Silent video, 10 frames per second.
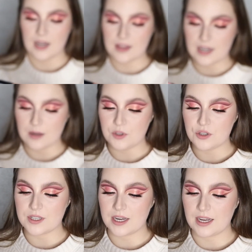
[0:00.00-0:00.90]
And then I'm
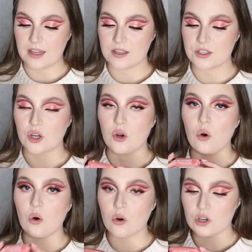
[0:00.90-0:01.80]
using this
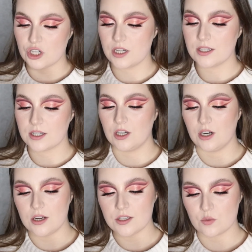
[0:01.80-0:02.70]
gorgeous
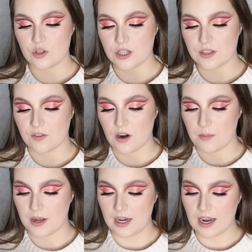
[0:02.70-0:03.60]
gloss, which is from
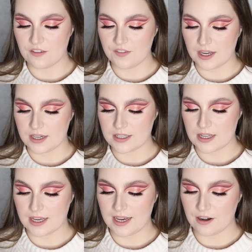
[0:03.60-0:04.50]
Love, and it's
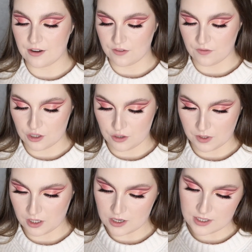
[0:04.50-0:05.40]
their Caring Volume
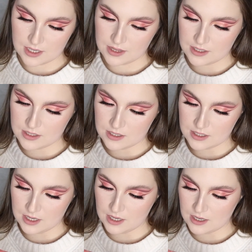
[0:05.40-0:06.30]
Gloss, and this
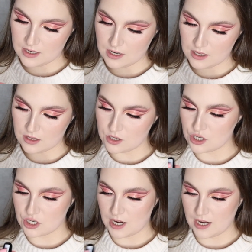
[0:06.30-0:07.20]
is in the
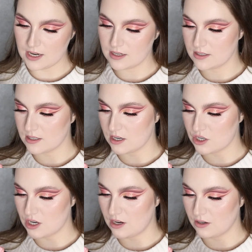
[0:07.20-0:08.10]
shade, is their
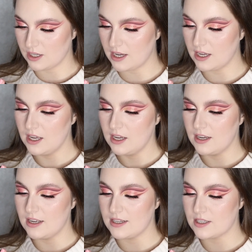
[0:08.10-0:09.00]
shade on here,
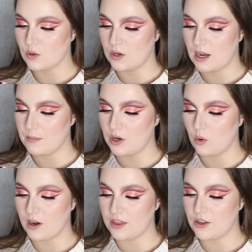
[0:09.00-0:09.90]
It's number
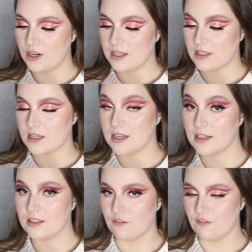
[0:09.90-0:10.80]
130
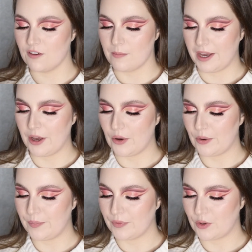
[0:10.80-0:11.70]
Seductive Flamingo.
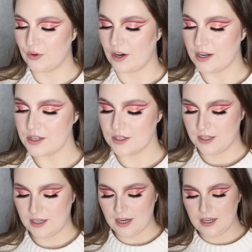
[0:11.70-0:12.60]
All right,
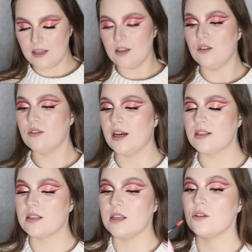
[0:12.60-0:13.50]
I hear you, I
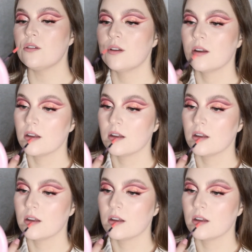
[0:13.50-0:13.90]
see you.